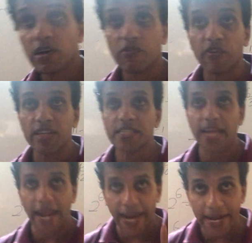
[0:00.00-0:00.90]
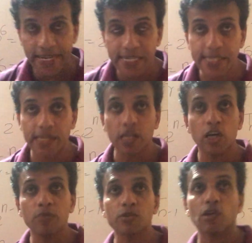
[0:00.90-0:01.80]
the first n
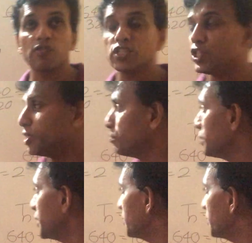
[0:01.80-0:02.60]
terms of a GP.